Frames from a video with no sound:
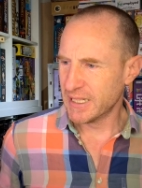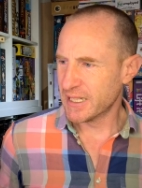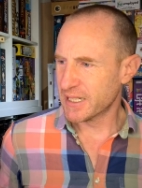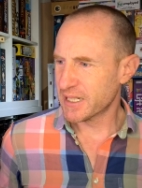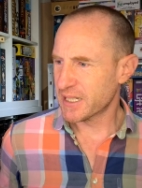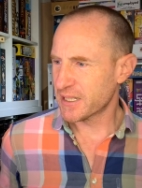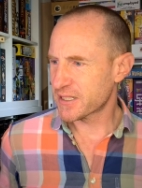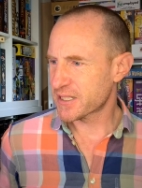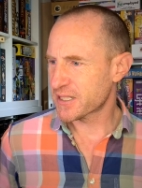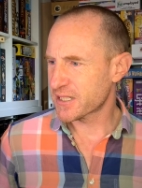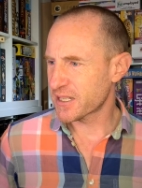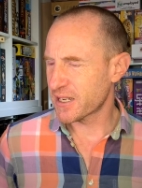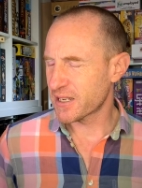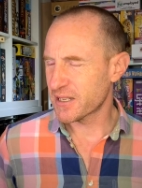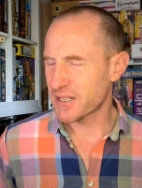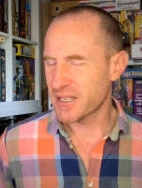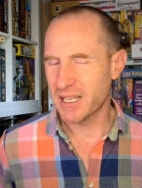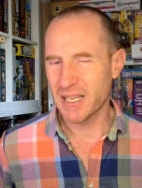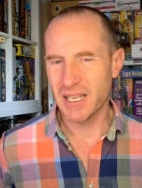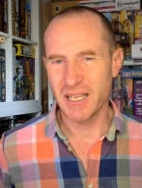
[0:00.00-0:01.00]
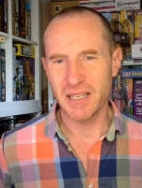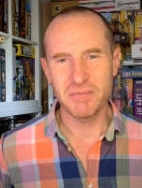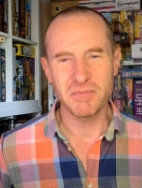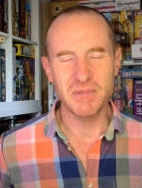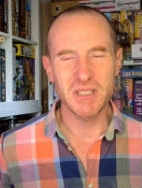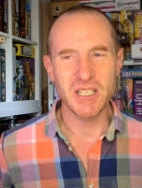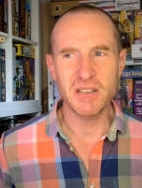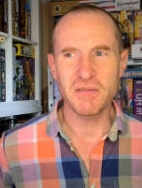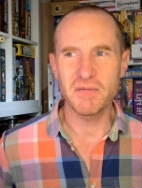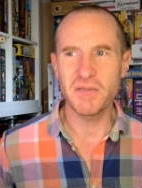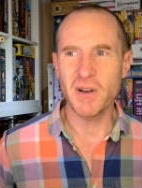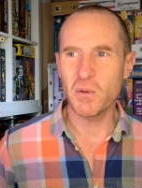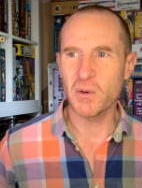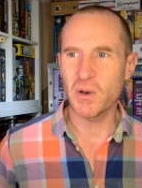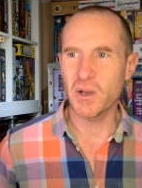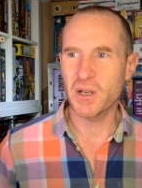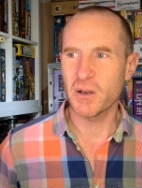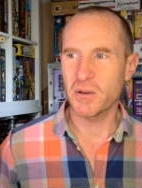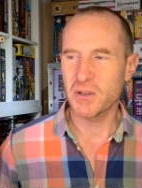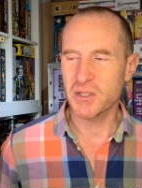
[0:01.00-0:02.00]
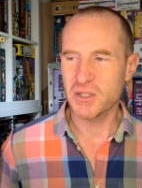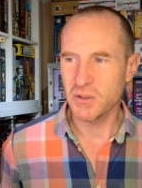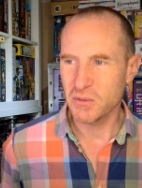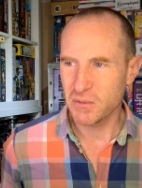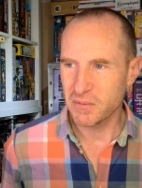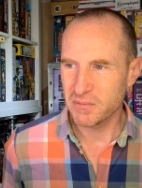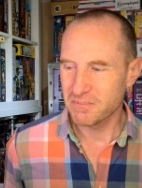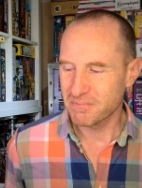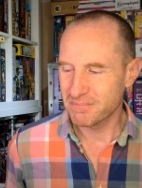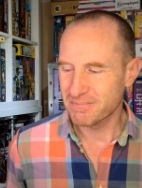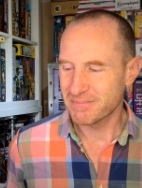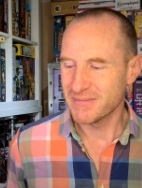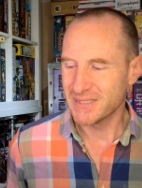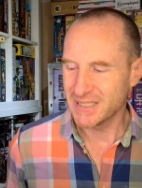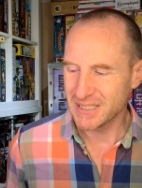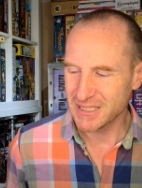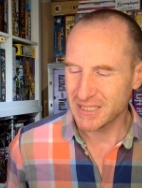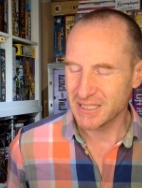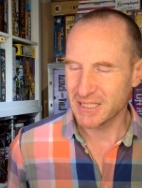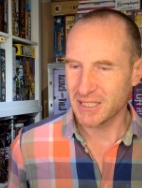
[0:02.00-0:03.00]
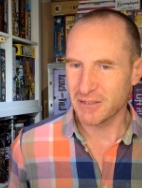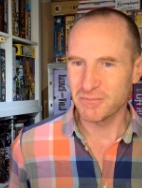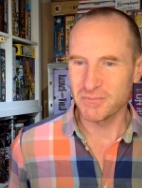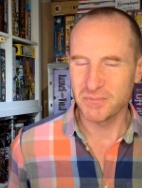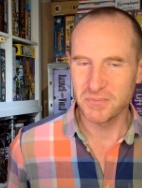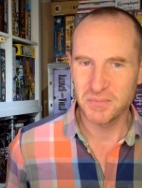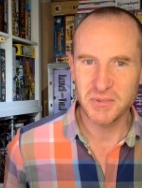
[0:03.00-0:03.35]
and it's just felt like I was sort of, you know,